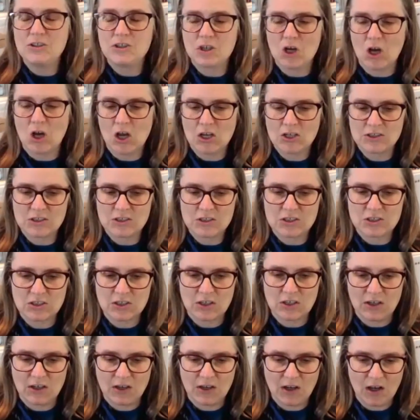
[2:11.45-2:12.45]
John's
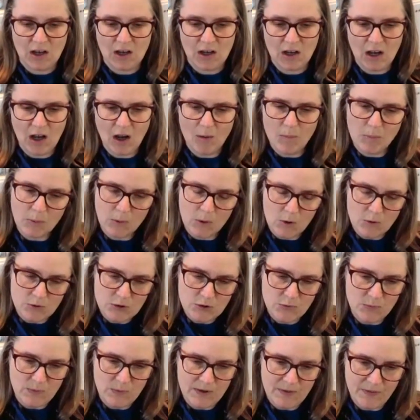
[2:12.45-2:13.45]

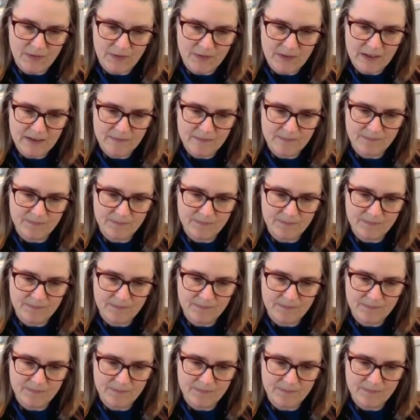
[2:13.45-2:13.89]
approach with